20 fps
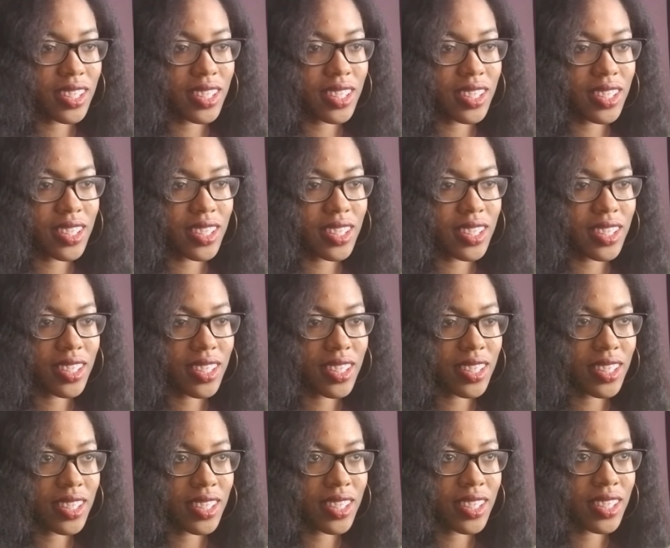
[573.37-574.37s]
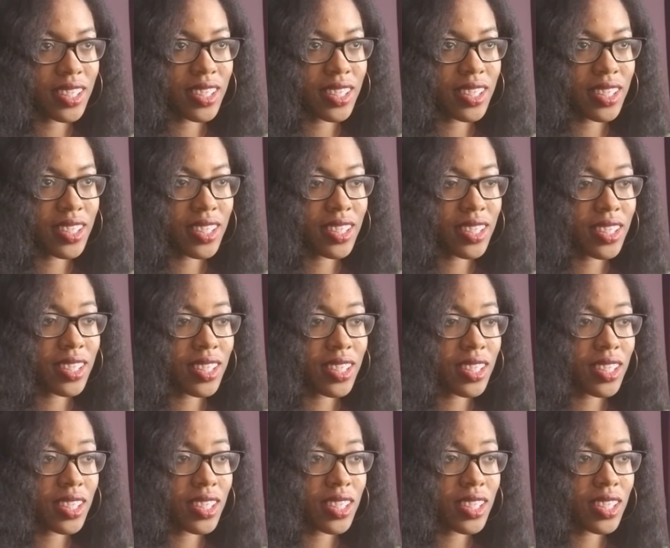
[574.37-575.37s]

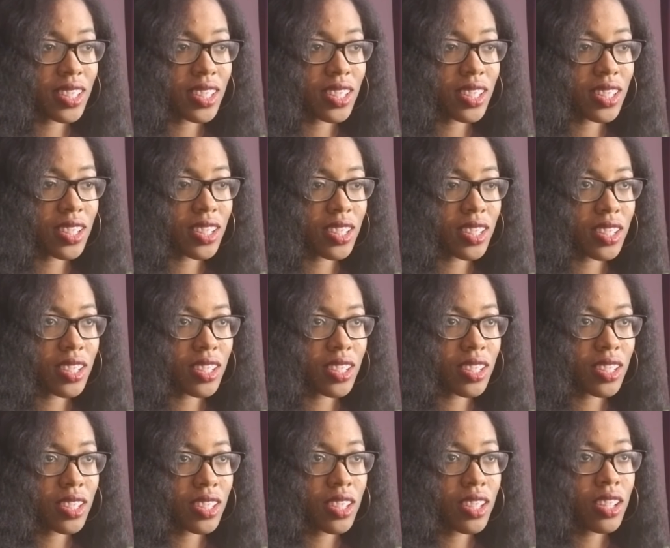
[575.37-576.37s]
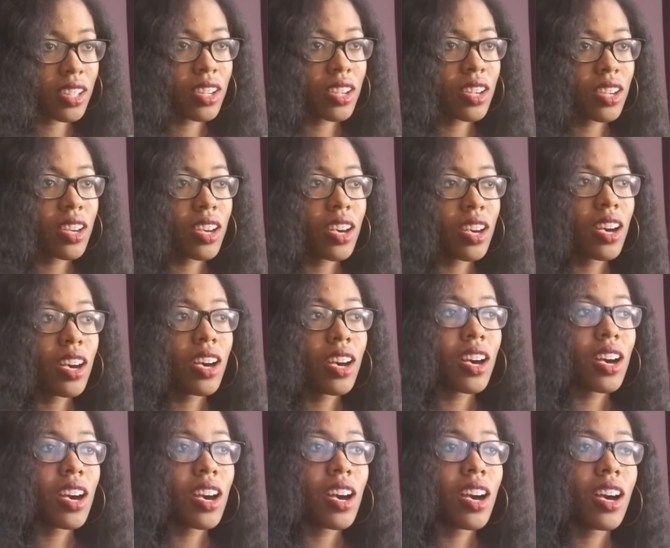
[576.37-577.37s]

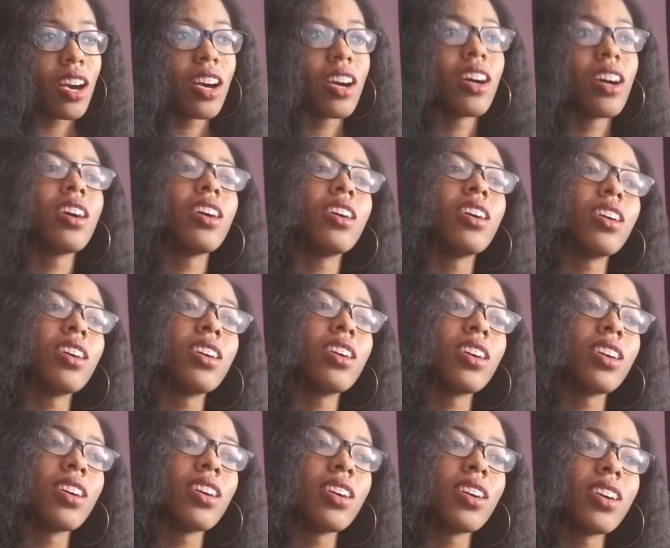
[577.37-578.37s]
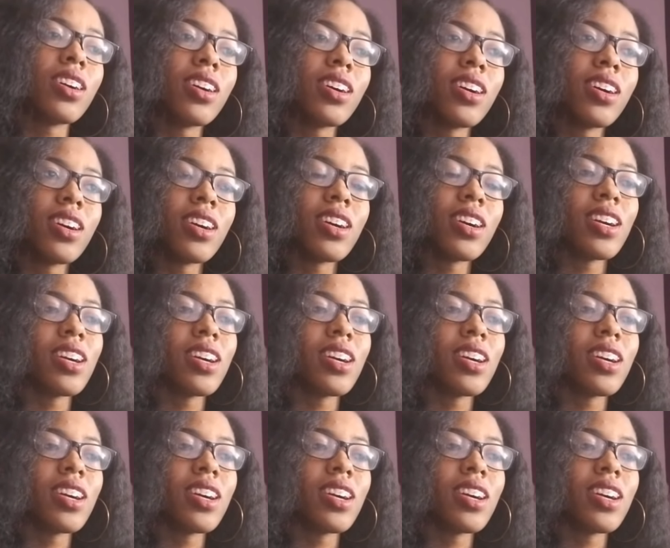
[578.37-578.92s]
Nobody speaks.